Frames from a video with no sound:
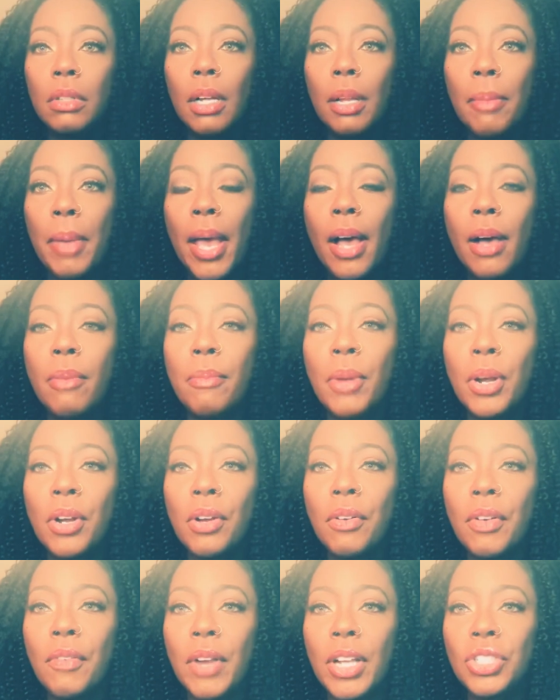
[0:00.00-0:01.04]
about
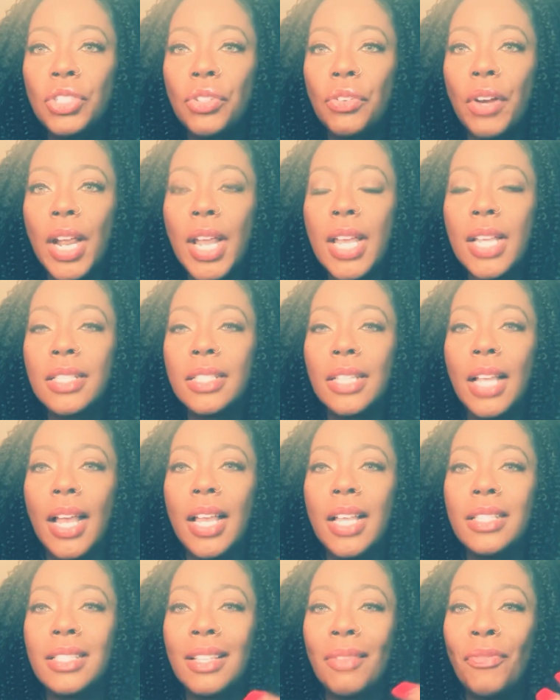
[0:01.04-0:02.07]
Mercury retrograde is
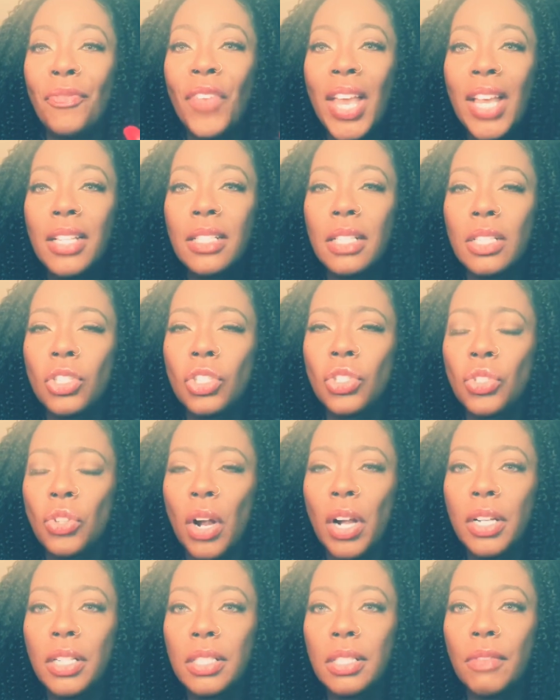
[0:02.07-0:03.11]
that its effects, its
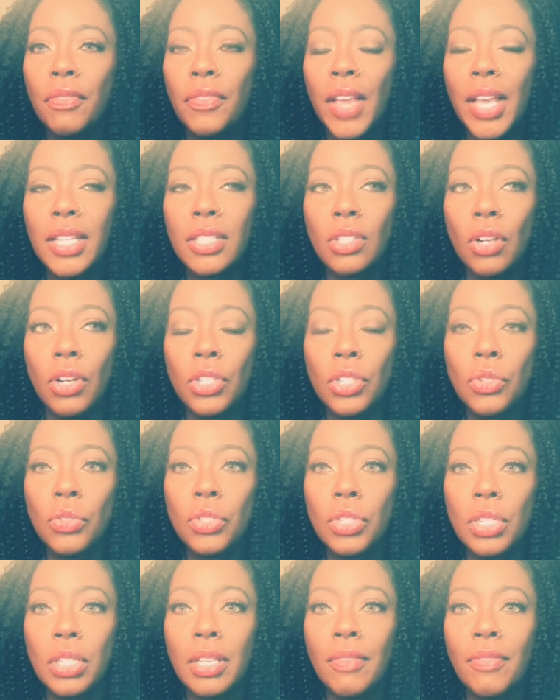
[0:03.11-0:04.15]
strongest effects, are
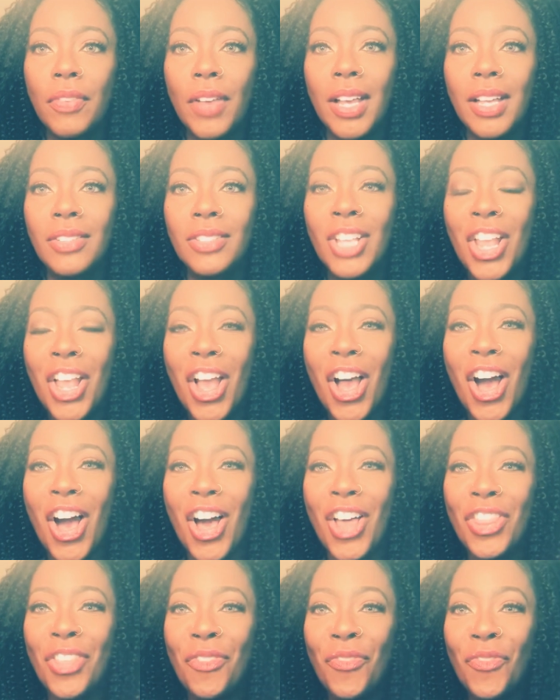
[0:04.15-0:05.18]
usually felt
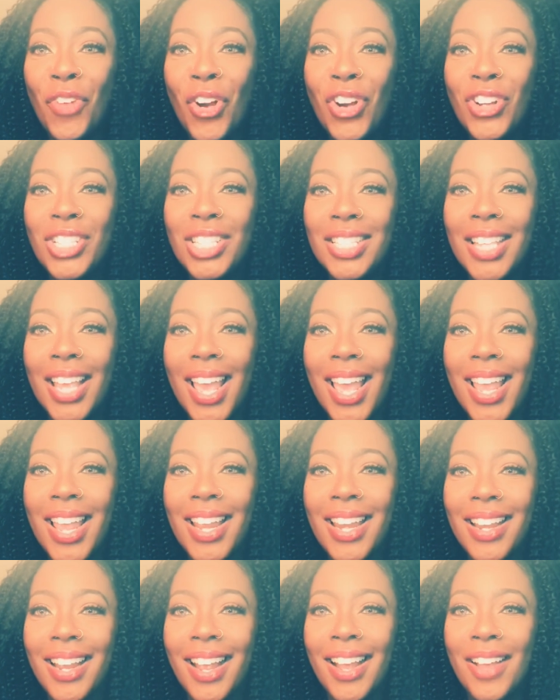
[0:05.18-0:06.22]
on the first
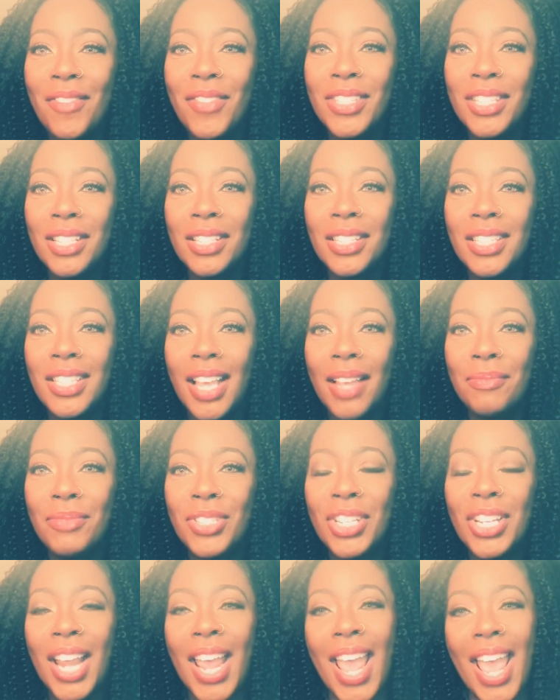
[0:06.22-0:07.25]
day of its
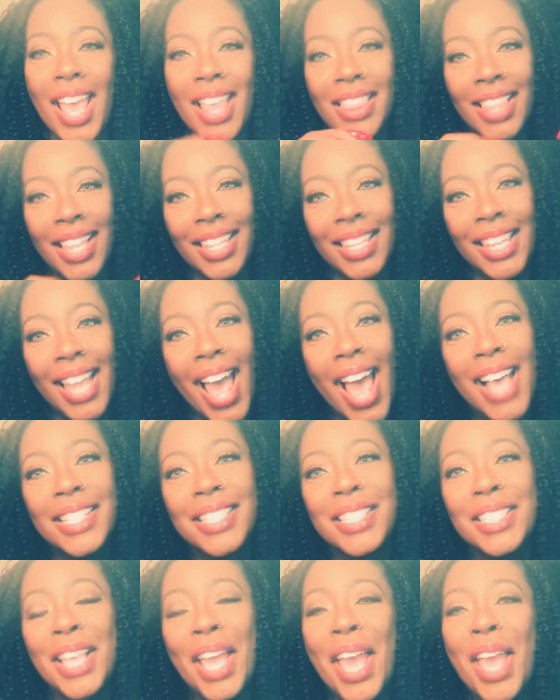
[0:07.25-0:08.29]
inception and the
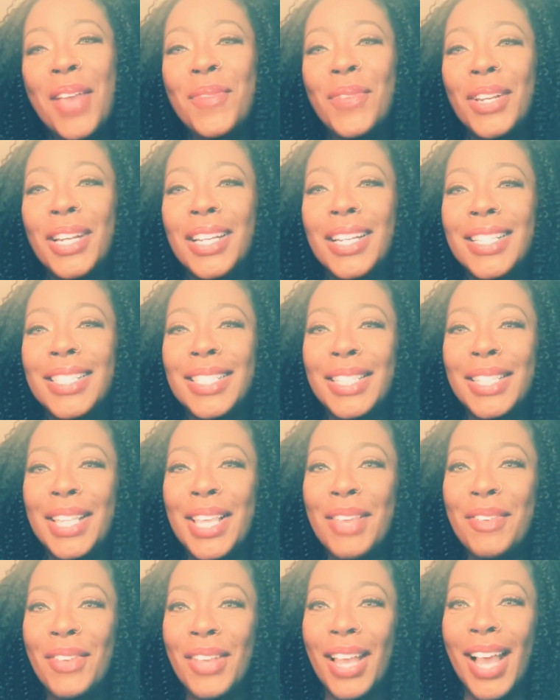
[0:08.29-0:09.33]
last day when it is
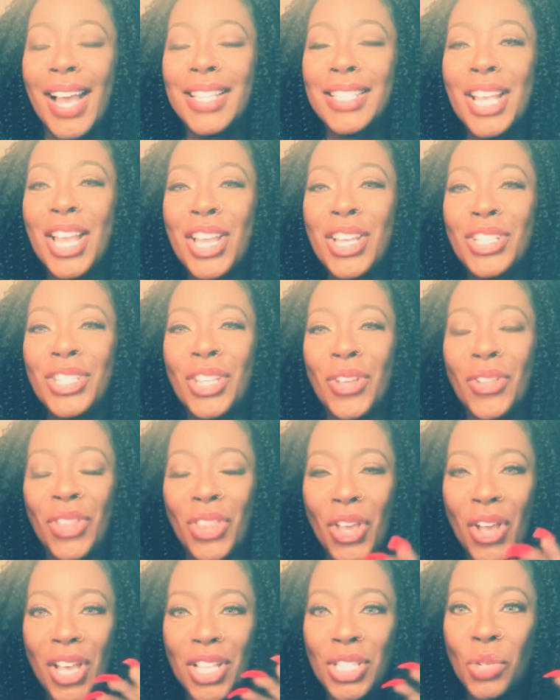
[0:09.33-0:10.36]
leaving us. So
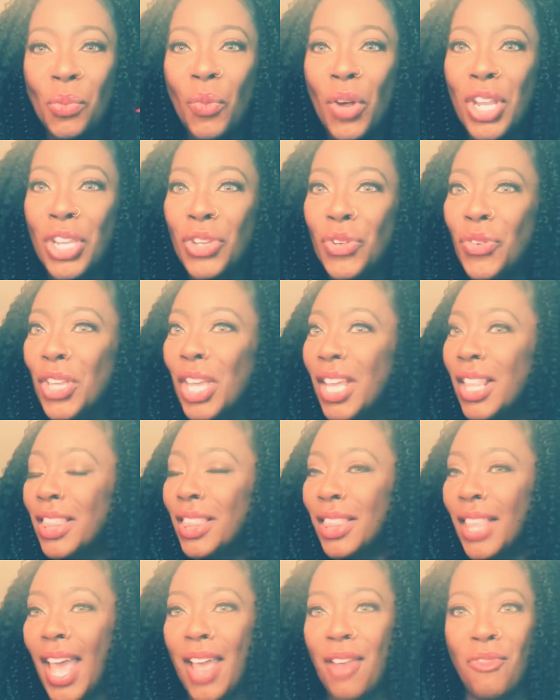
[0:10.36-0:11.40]
that's when you
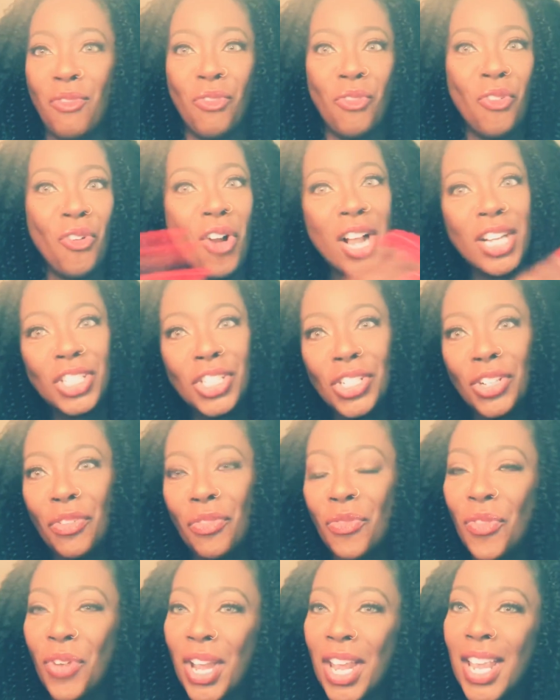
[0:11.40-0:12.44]
get that rush
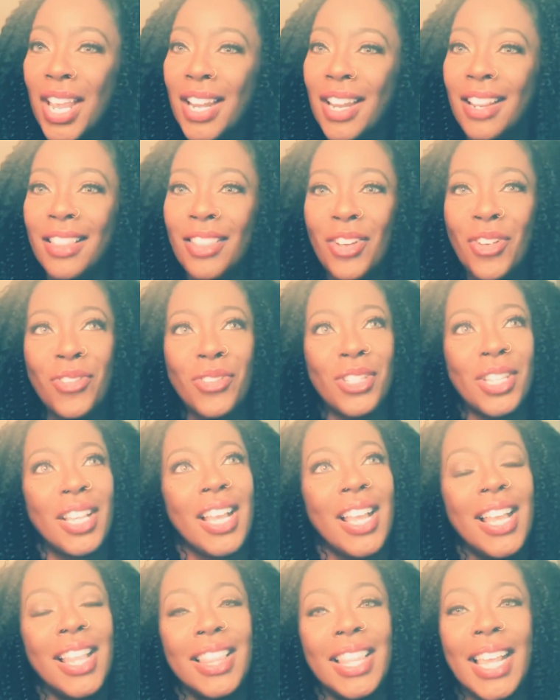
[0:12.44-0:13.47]
of wind and
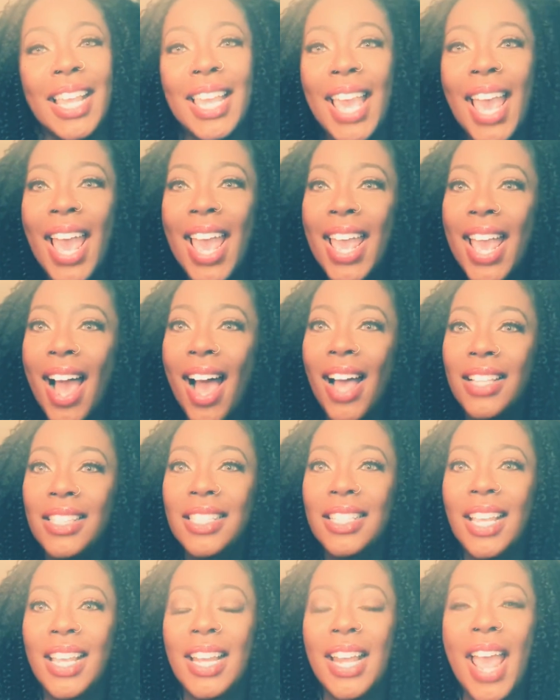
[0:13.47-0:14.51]
the
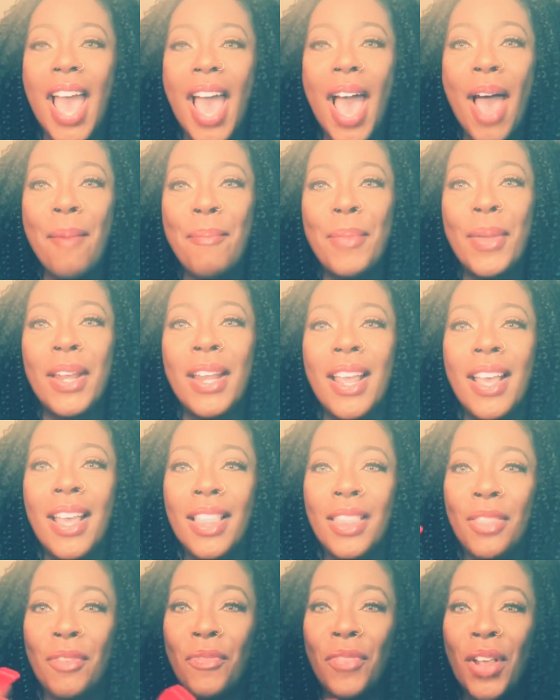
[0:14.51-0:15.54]
chaos can happen
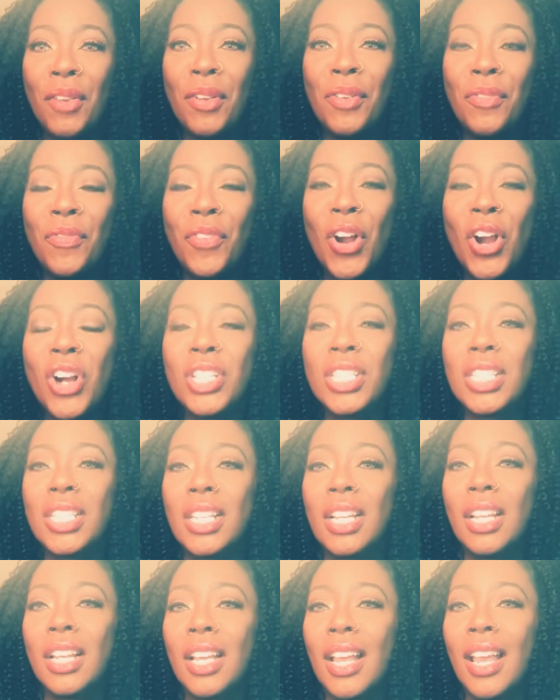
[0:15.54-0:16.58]
the very
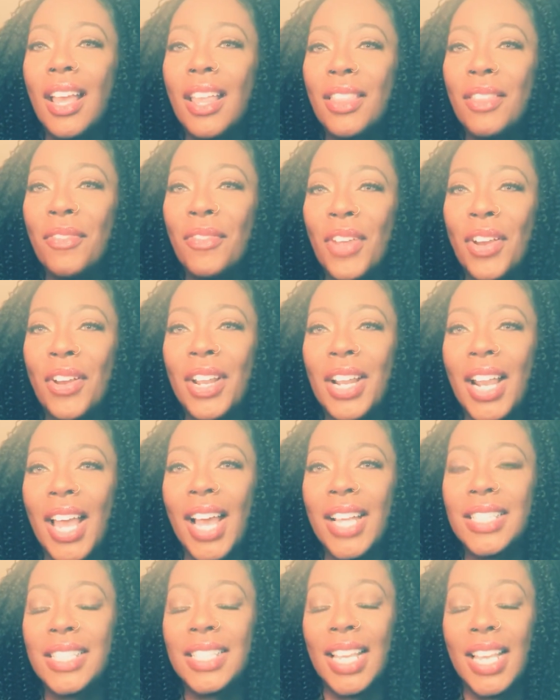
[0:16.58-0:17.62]
first and the very
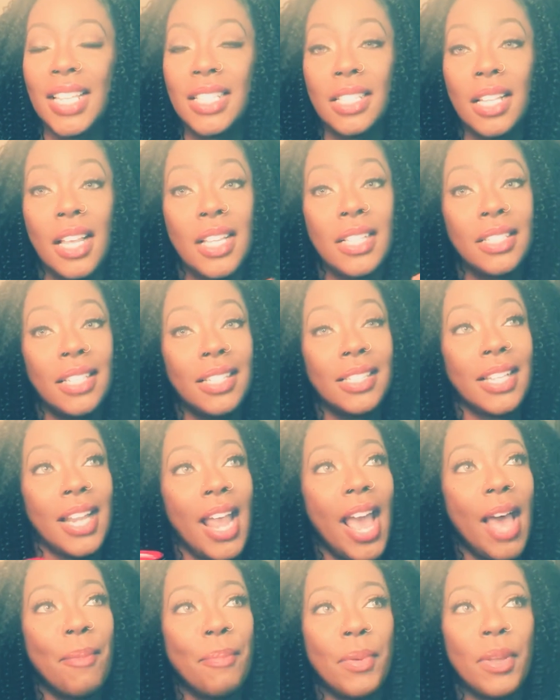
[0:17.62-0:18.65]
last days. Does it
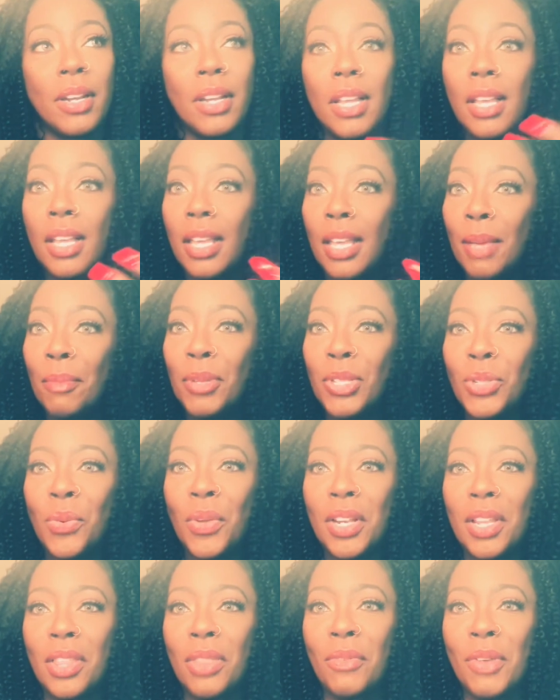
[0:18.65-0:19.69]
happen in
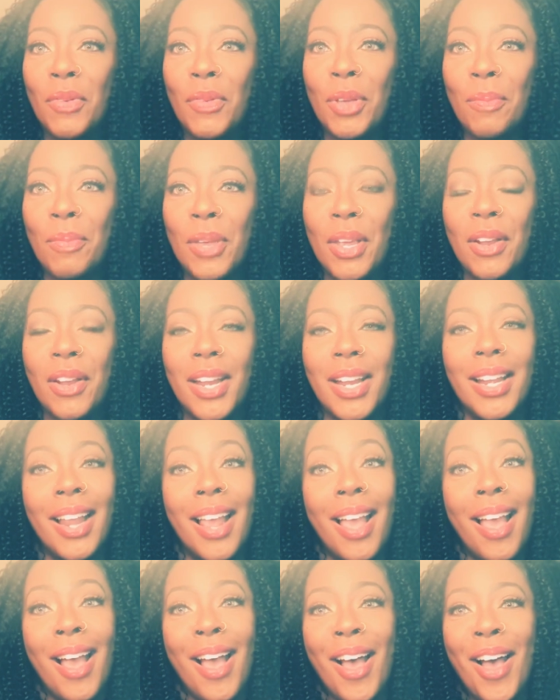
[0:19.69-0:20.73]
between a 3-week period?
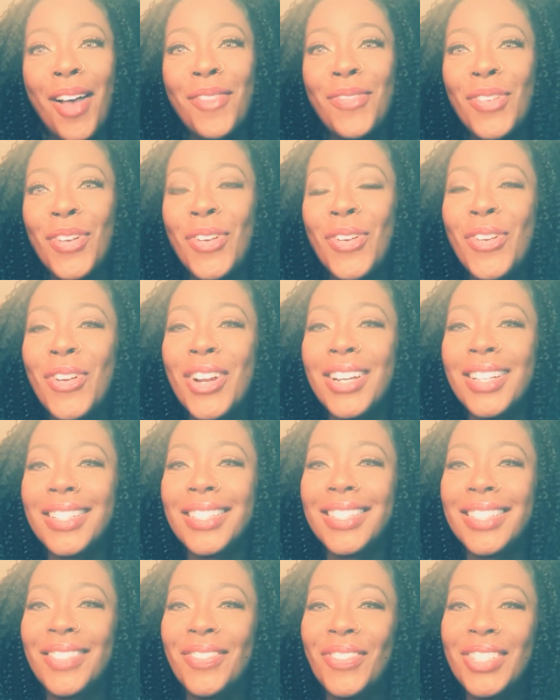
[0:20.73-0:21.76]
Of course,
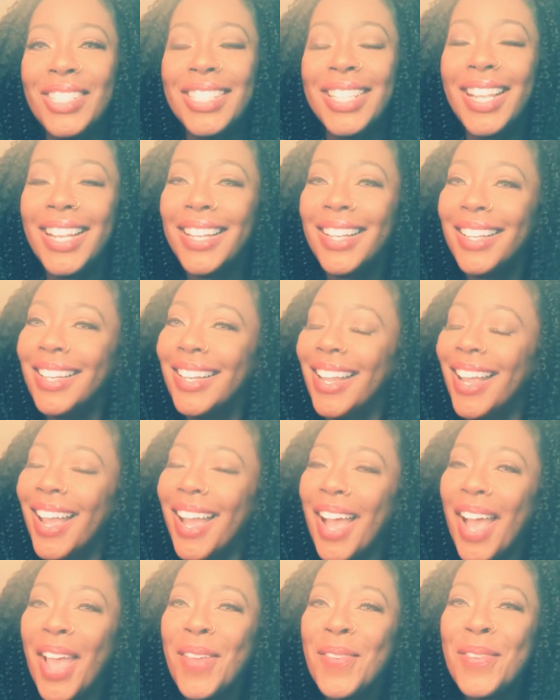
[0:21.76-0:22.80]
if it didn't,
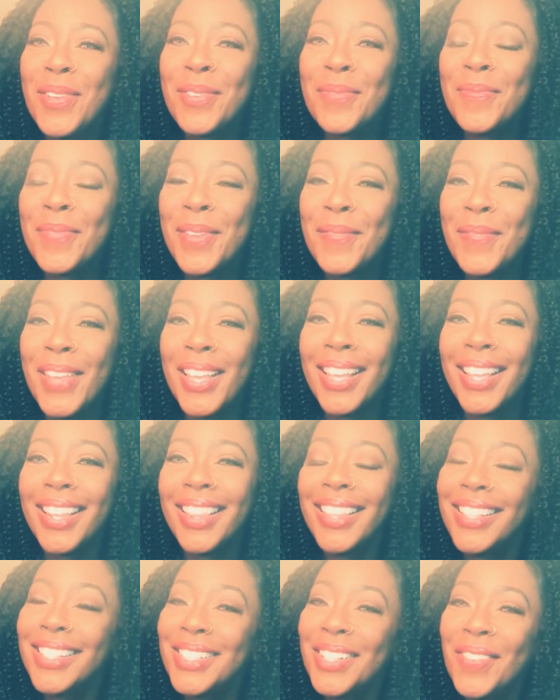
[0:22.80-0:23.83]
I wouldn't be making
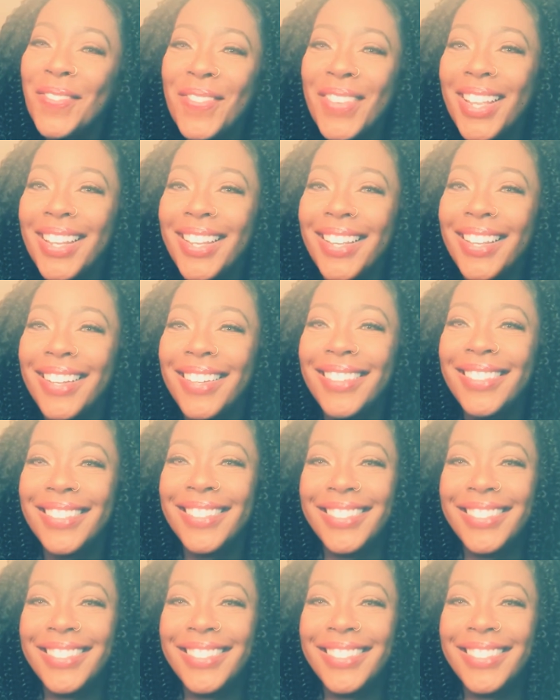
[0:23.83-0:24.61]
this video.